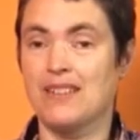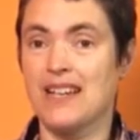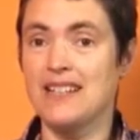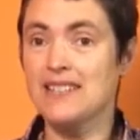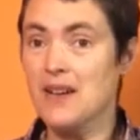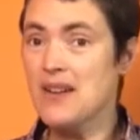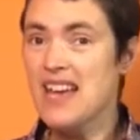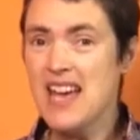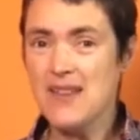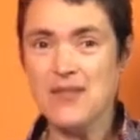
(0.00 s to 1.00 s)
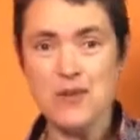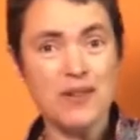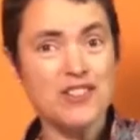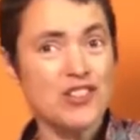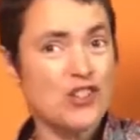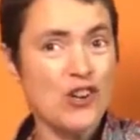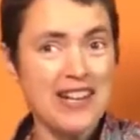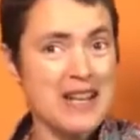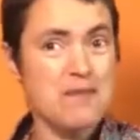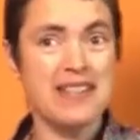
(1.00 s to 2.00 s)
Okay, so if you want to
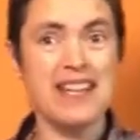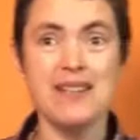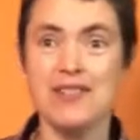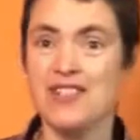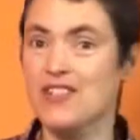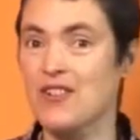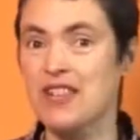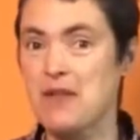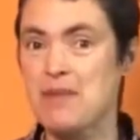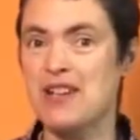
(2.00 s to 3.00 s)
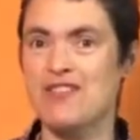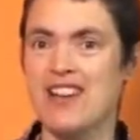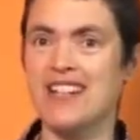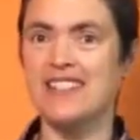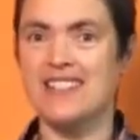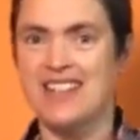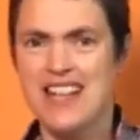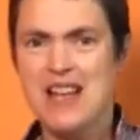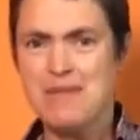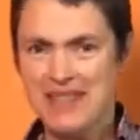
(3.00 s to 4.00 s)
join in with any of the song, that would be great.
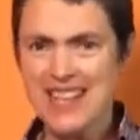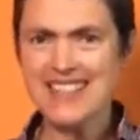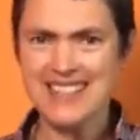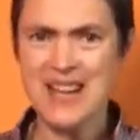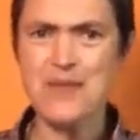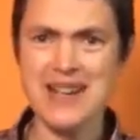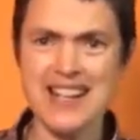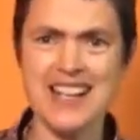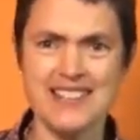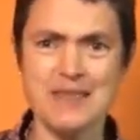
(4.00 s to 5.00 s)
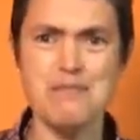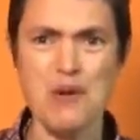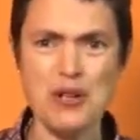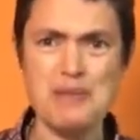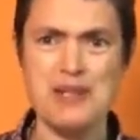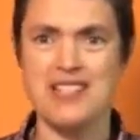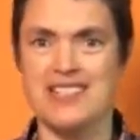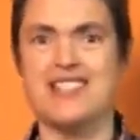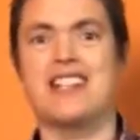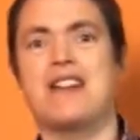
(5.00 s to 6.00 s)
But let's see if we can get some body
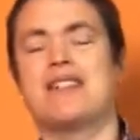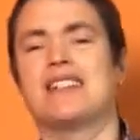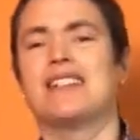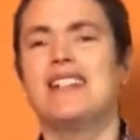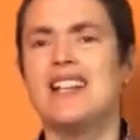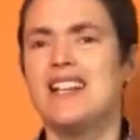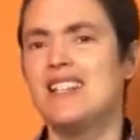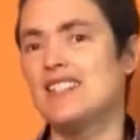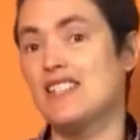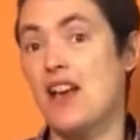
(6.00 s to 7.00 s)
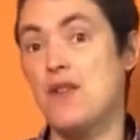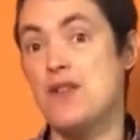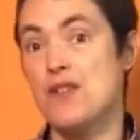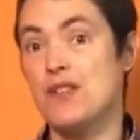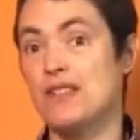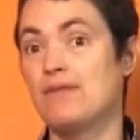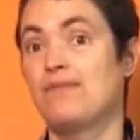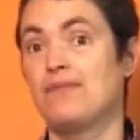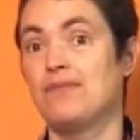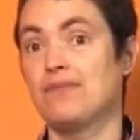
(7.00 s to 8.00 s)
percussion going. So you can
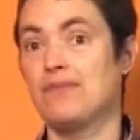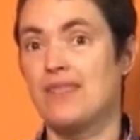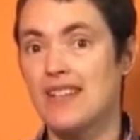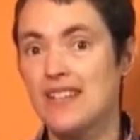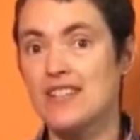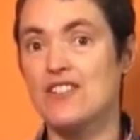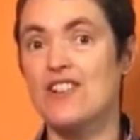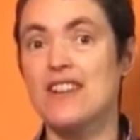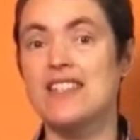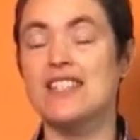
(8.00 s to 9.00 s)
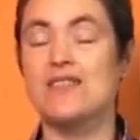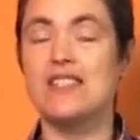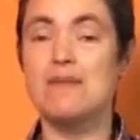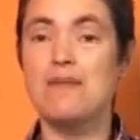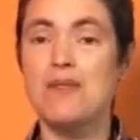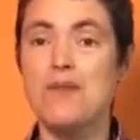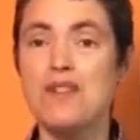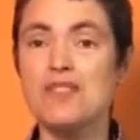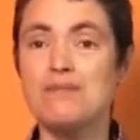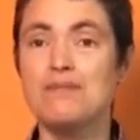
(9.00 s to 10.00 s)
try this rhythm if you
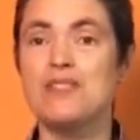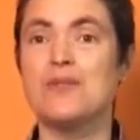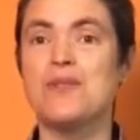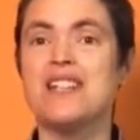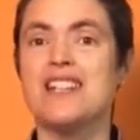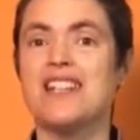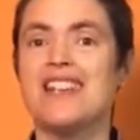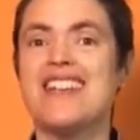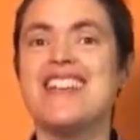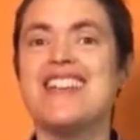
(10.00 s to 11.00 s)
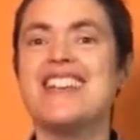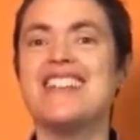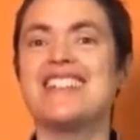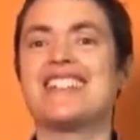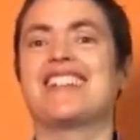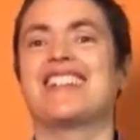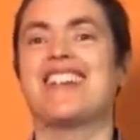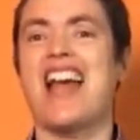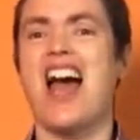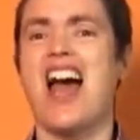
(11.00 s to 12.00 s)
want, between your knees
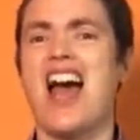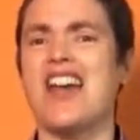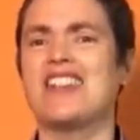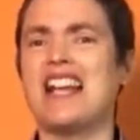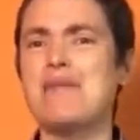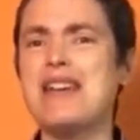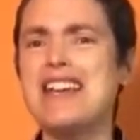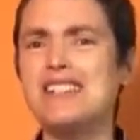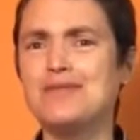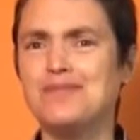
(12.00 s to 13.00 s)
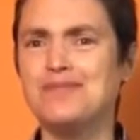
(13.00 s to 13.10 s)
and the clapping.